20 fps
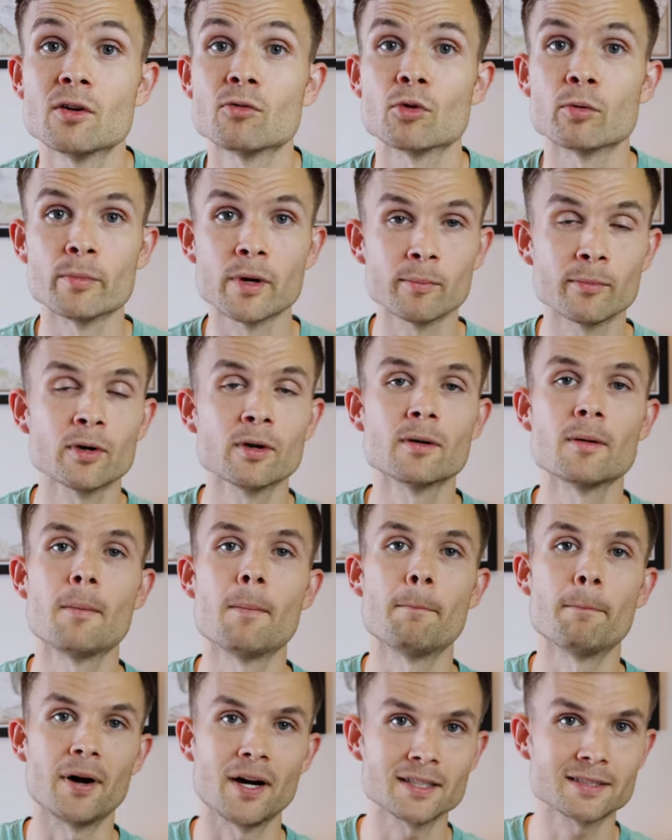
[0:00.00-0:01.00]
Remember,
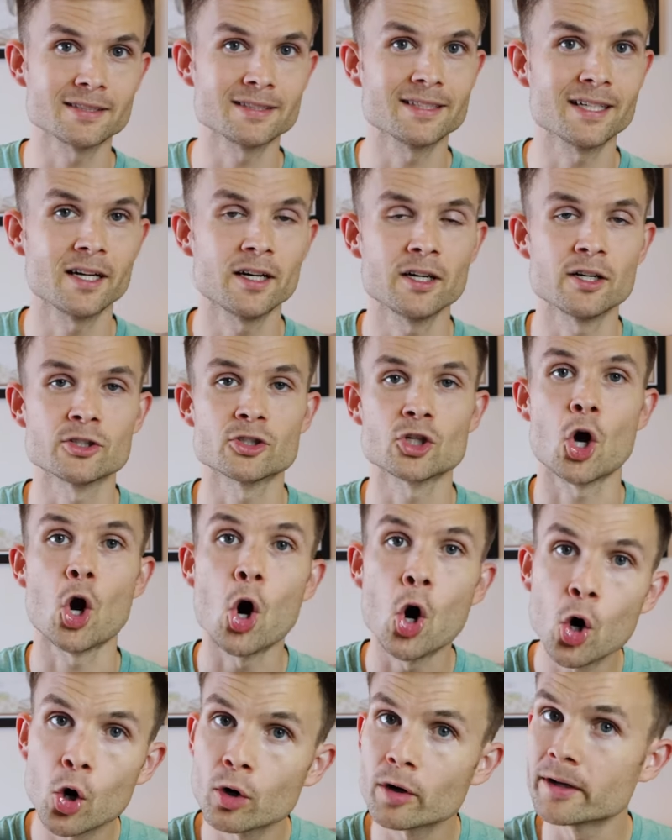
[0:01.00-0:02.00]
Boston Terriers
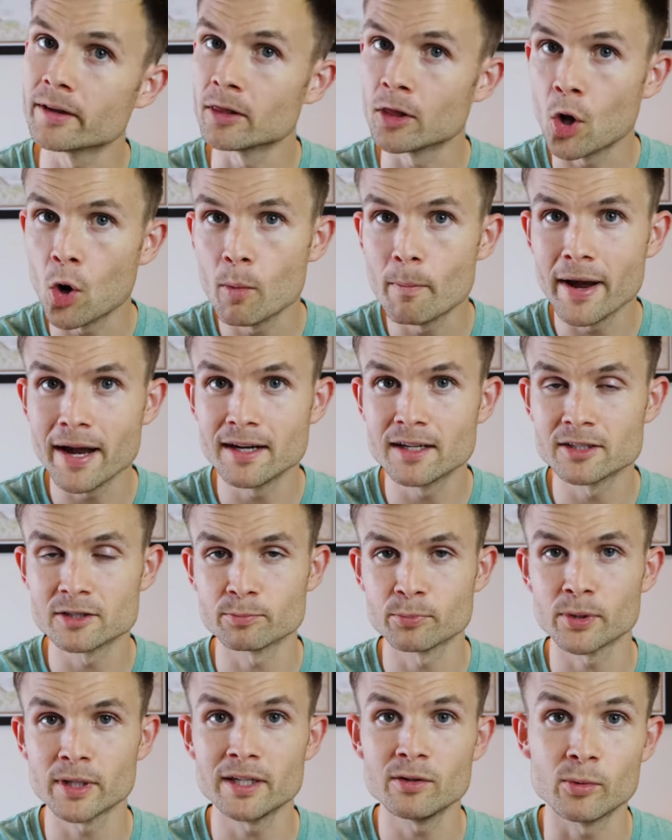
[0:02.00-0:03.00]
are a low maintenance
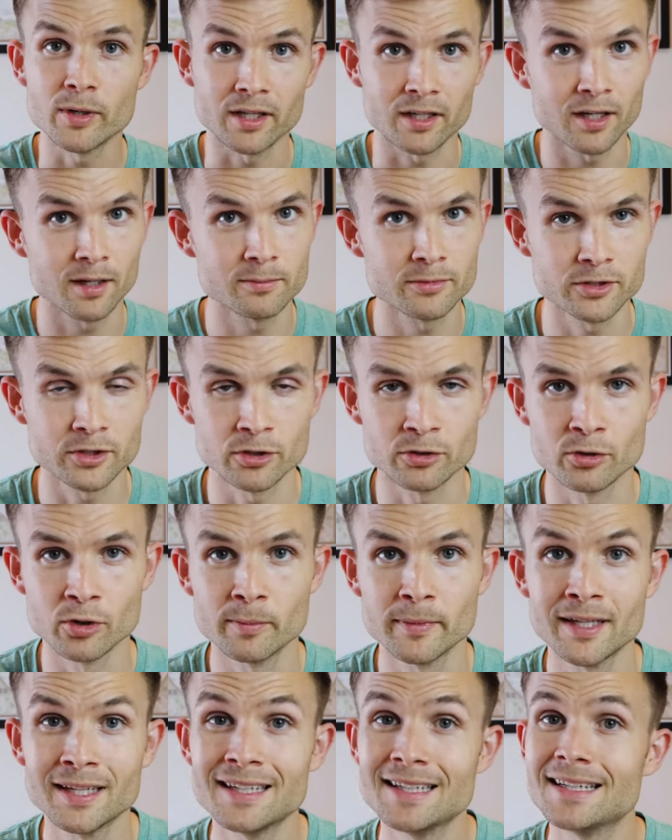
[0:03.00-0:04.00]
breed when it comes to
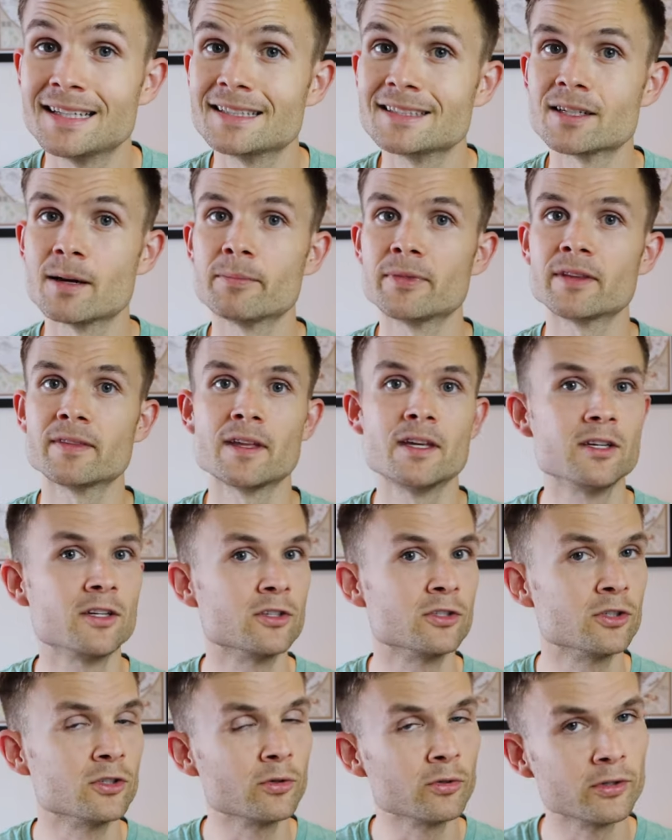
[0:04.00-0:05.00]
grooming, something that you
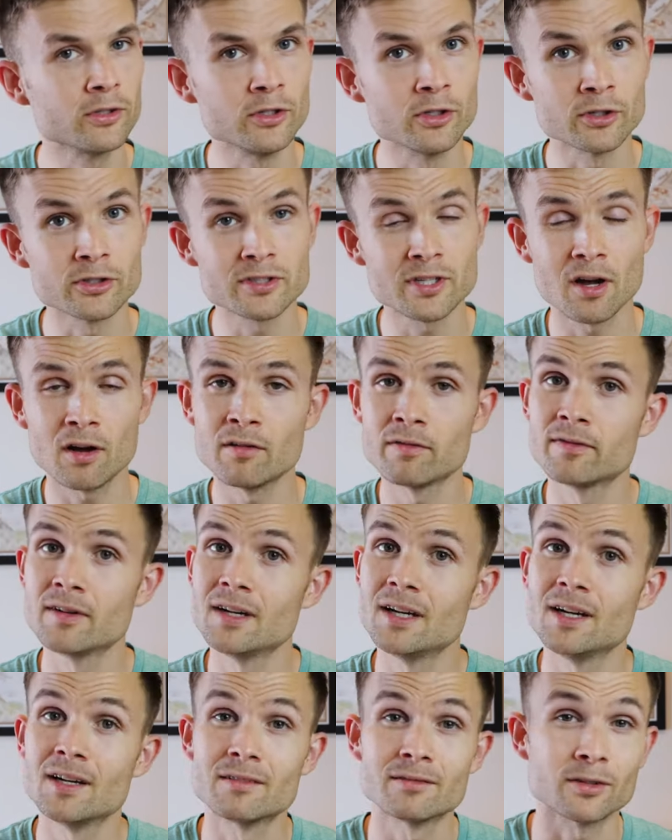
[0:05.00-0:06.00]
can do with yourself
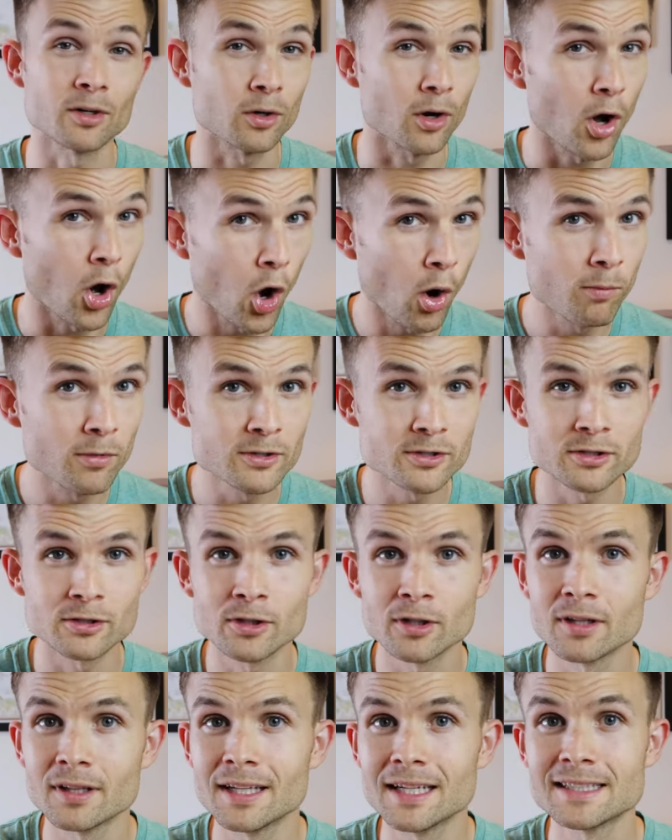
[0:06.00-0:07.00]
for almost
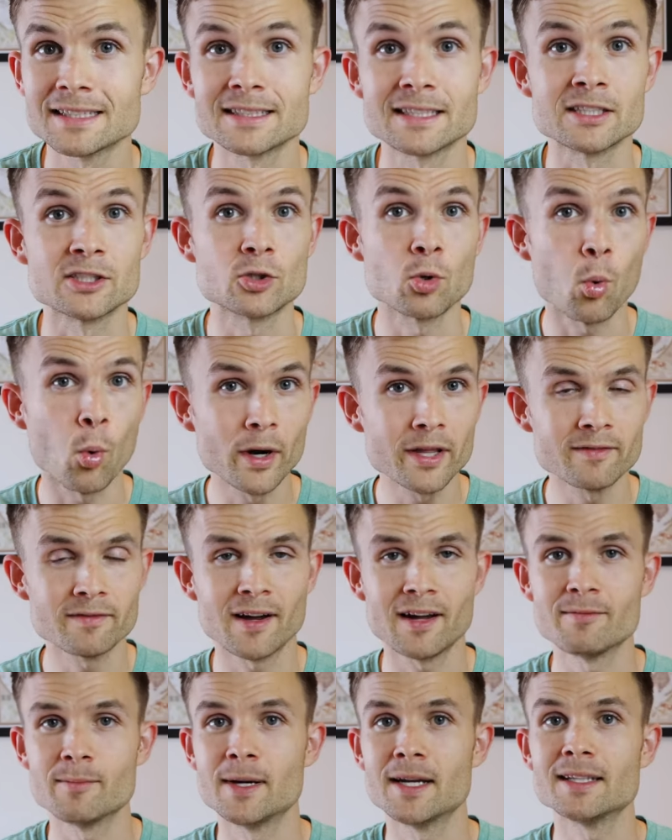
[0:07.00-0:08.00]
a little less than
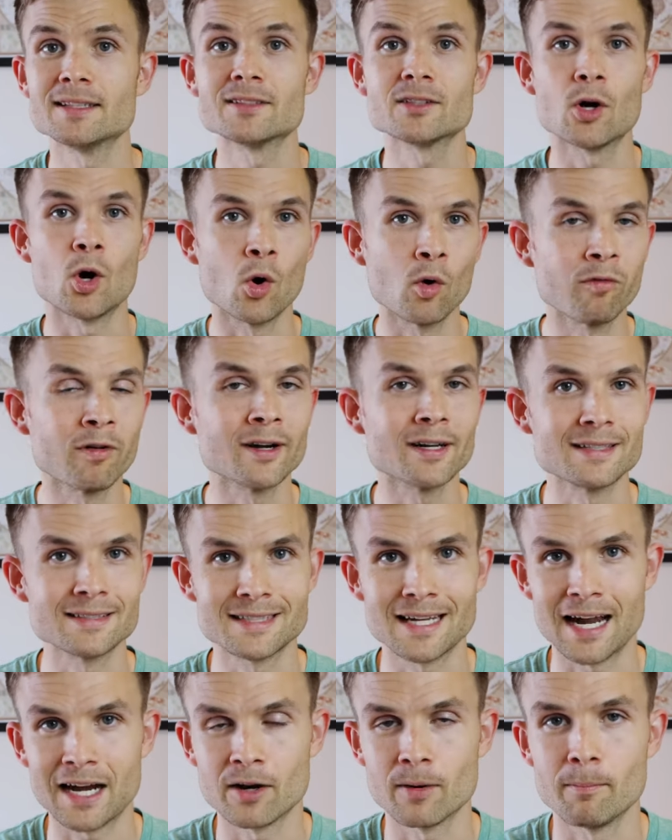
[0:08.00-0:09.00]
25 minutes over an
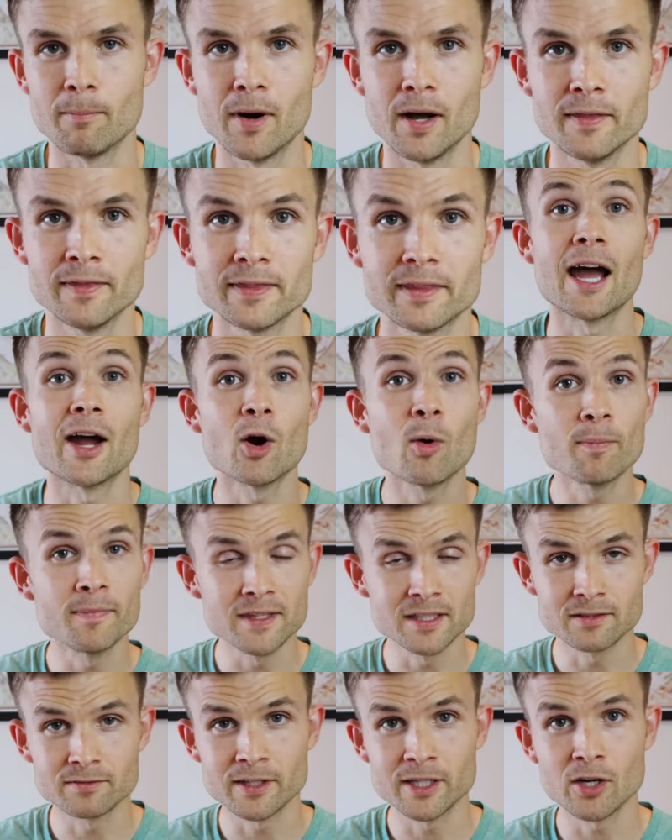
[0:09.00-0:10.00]
entire month. I hope
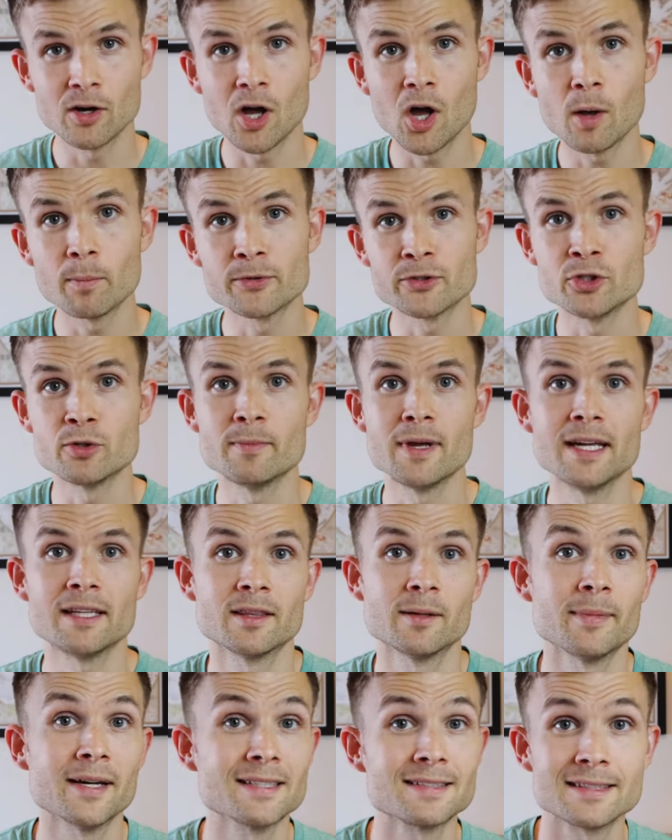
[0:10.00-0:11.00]
this video helps you
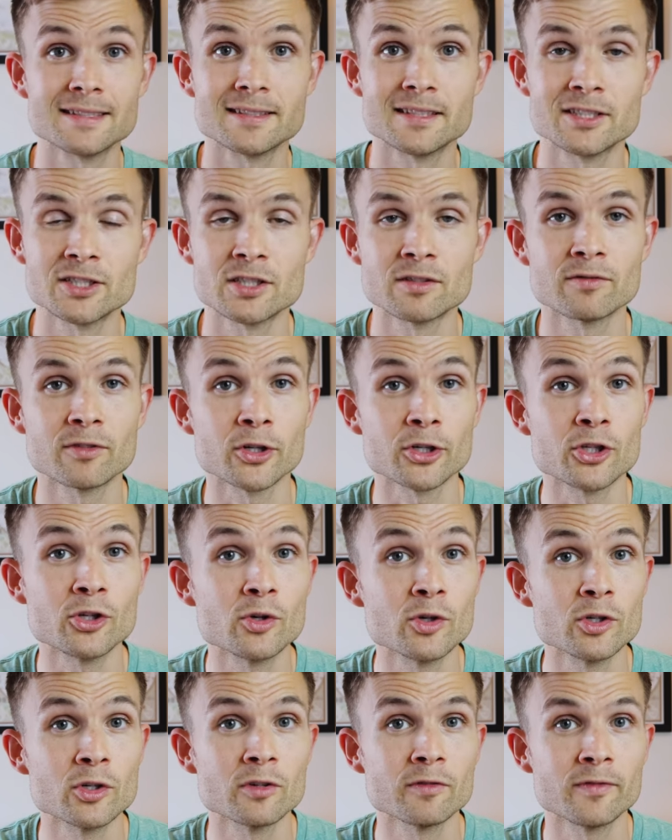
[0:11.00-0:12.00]
make the best decision for
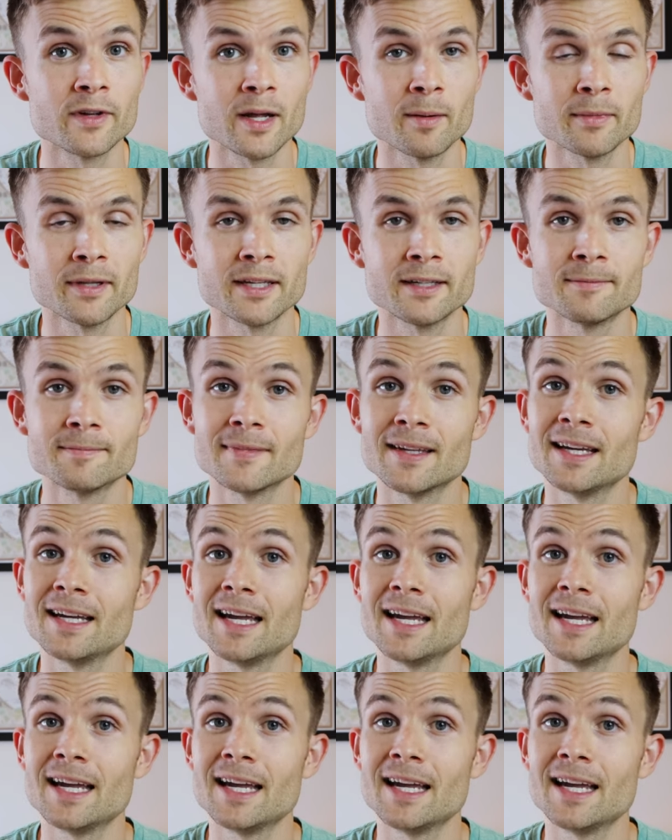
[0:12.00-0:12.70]
you and your family.